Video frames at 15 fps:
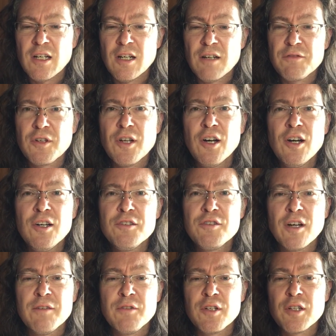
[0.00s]
I've got a hard
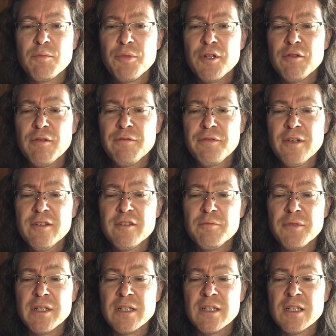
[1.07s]
drive on a computer in front of
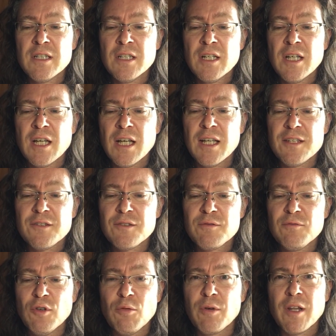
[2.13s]
me. It's
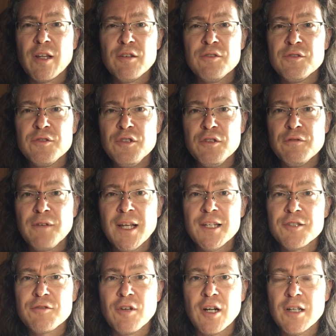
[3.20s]
not one of those new
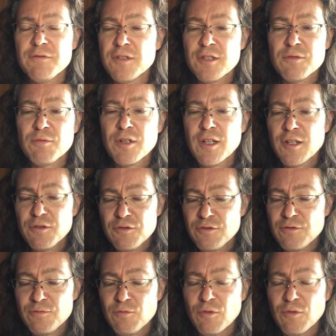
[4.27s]
flash drives, it's one of those